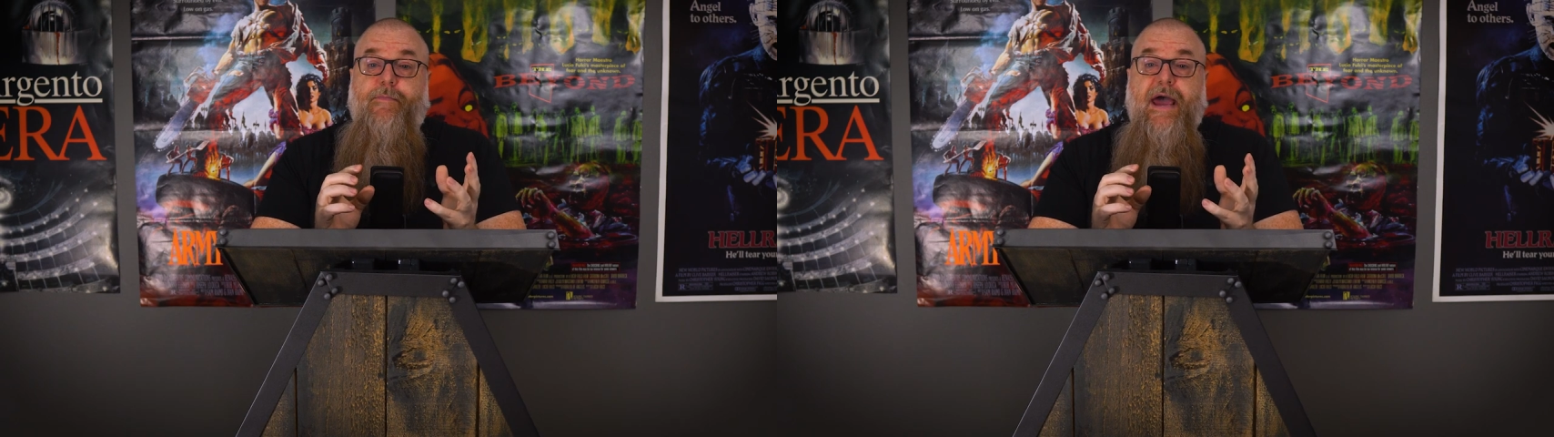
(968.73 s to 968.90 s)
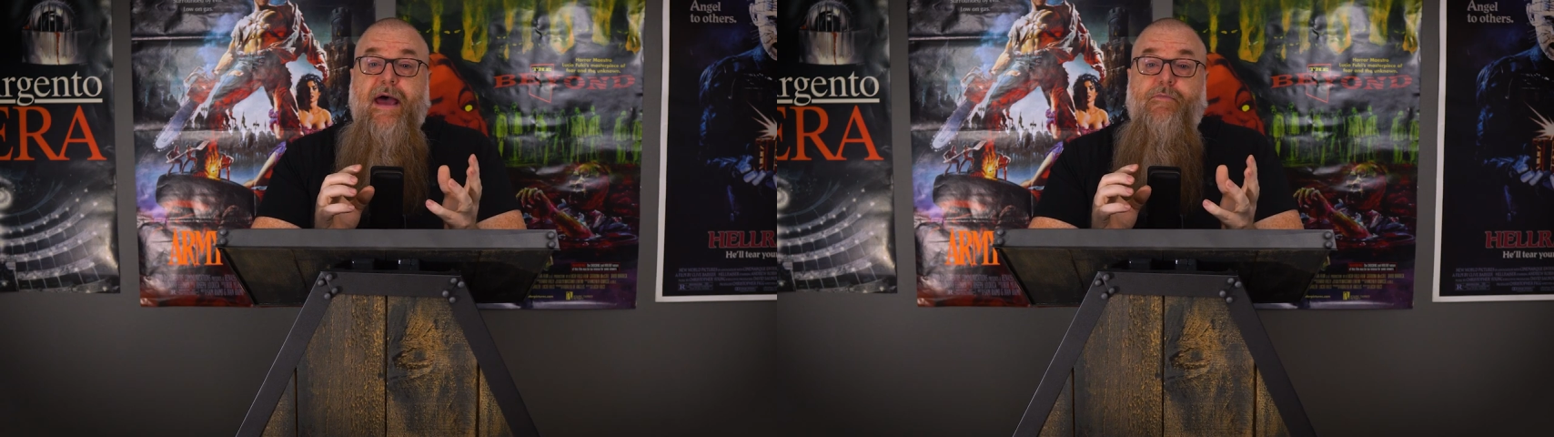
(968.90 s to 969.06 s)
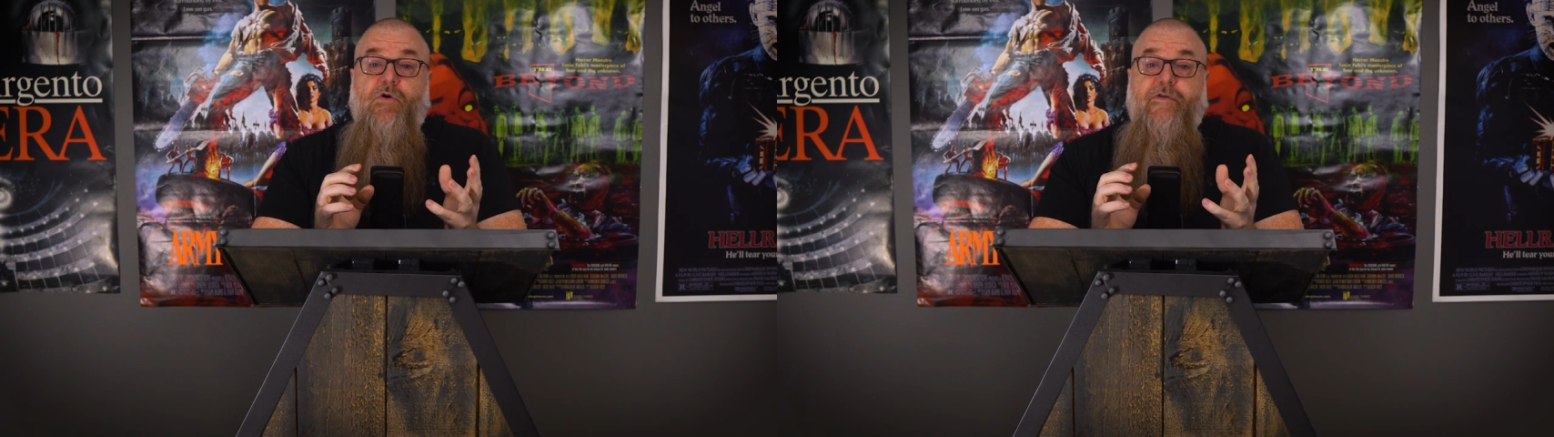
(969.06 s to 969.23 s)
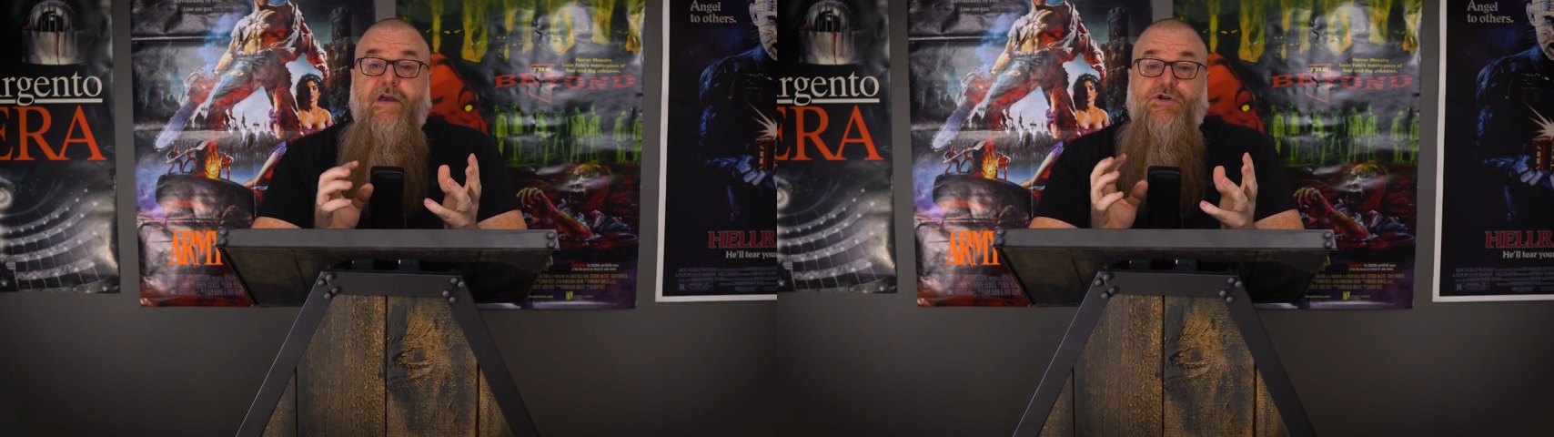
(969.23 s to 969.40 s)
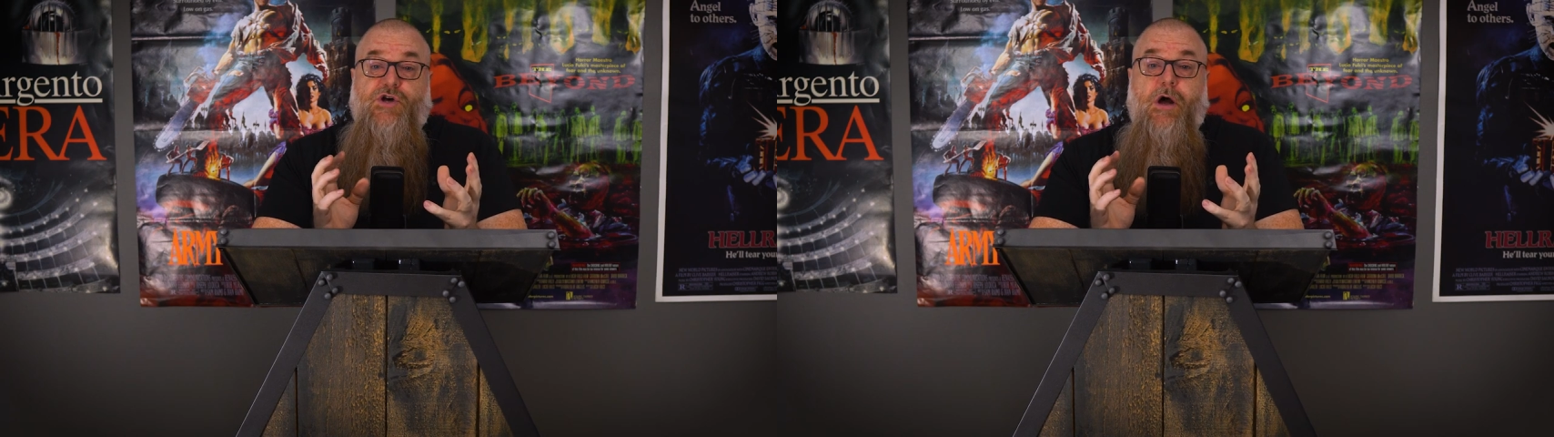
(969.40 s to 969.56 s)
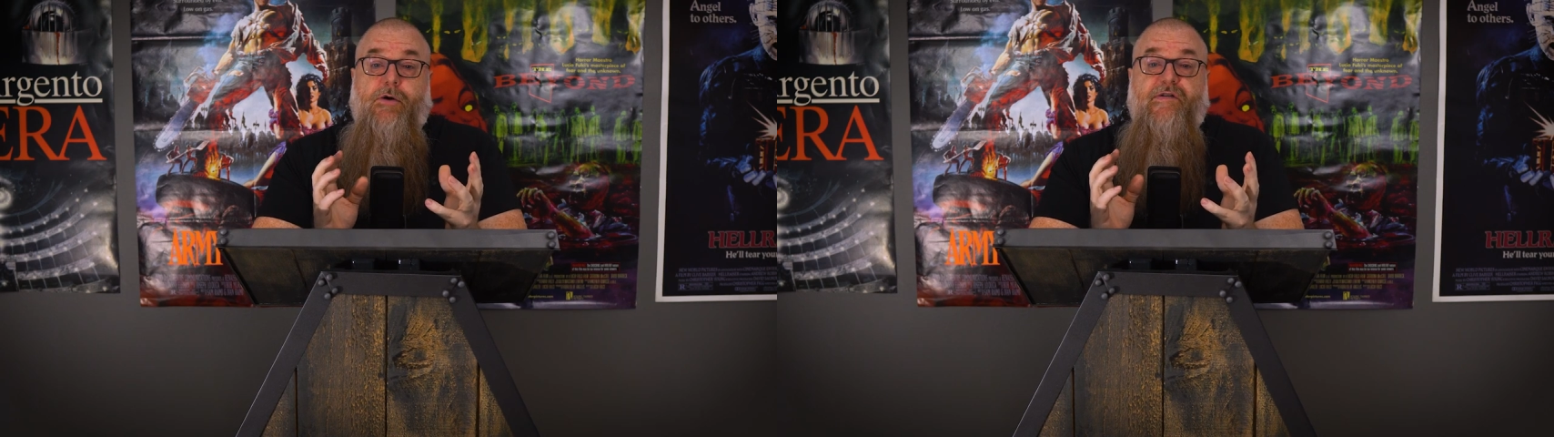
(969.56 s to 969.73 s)
bad movie in
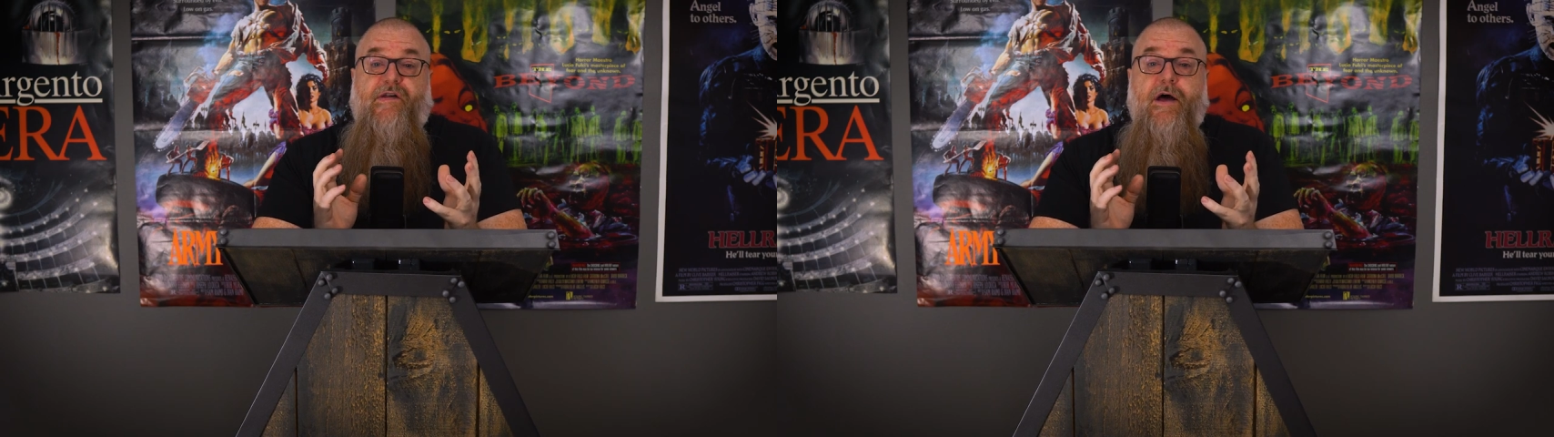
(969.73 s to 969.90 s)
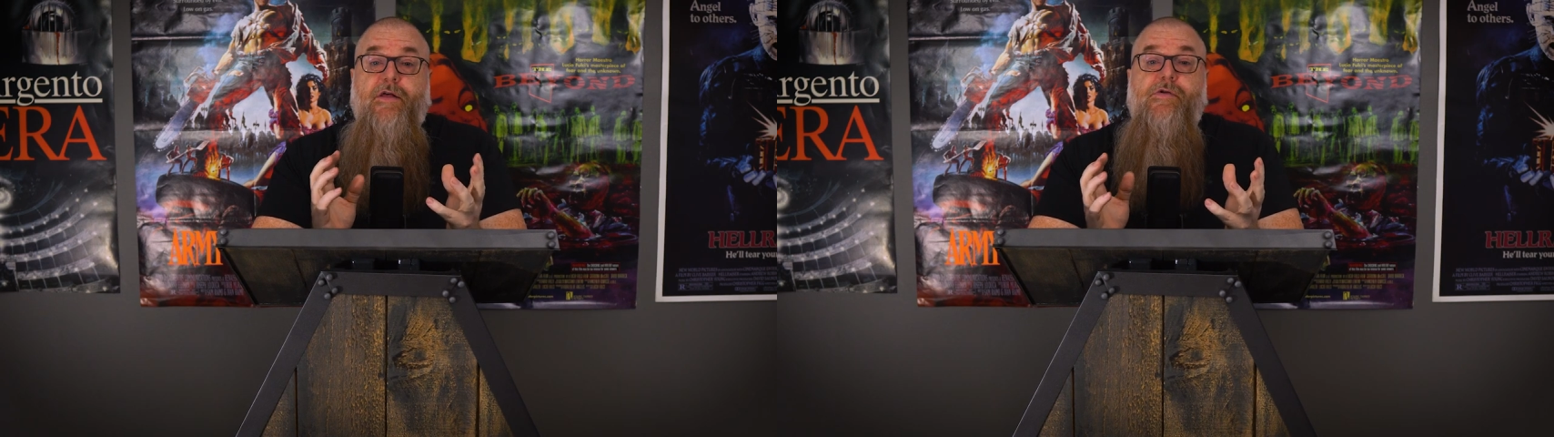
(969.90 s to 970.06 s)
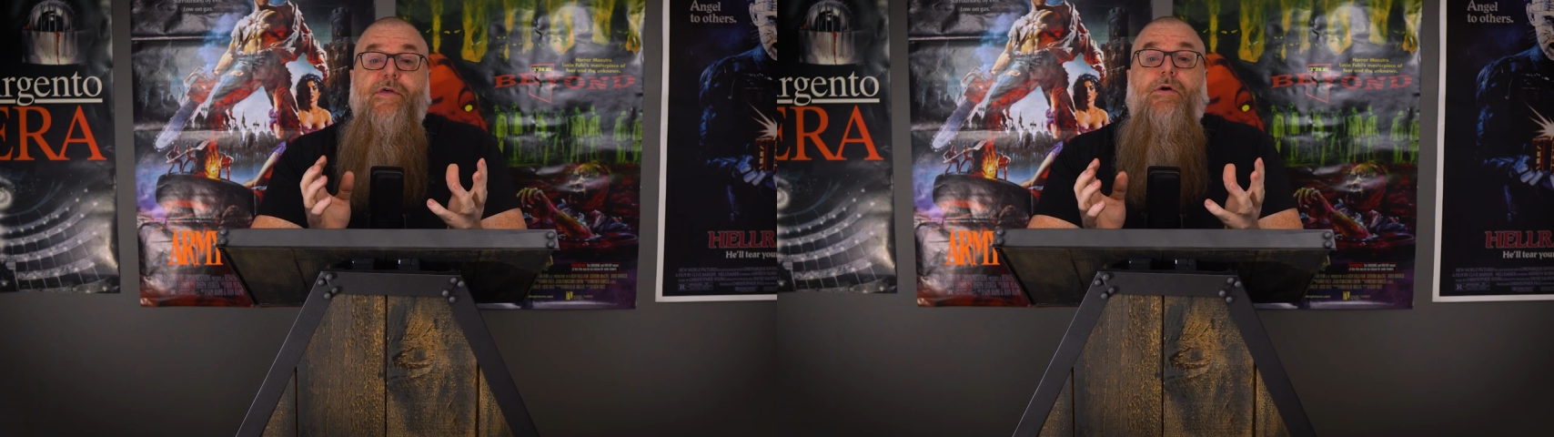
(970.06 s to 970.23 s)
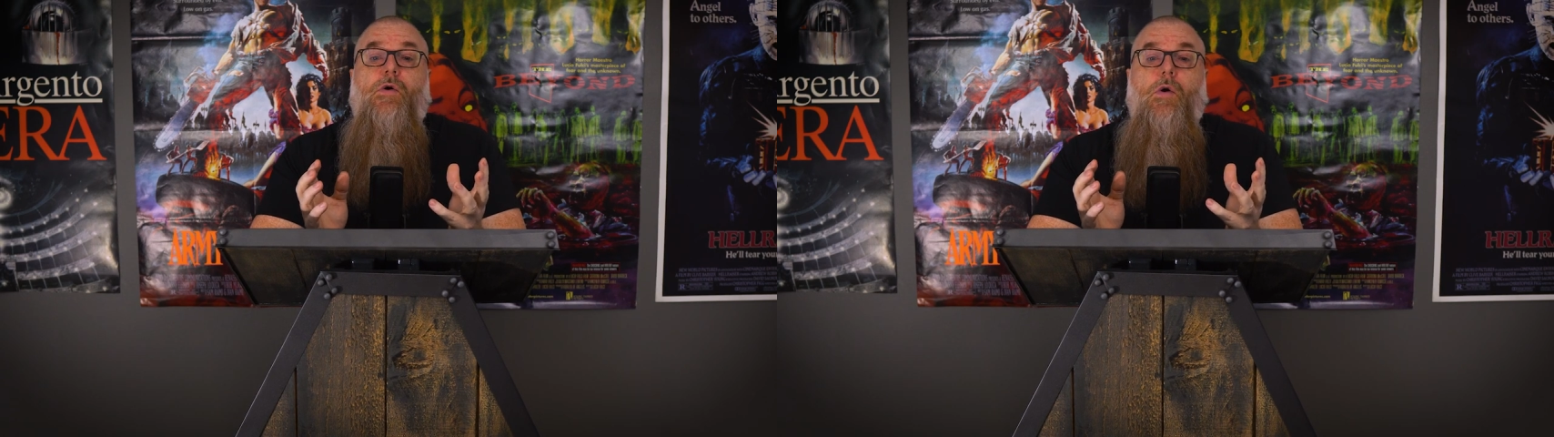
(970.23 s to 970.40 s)
genres other than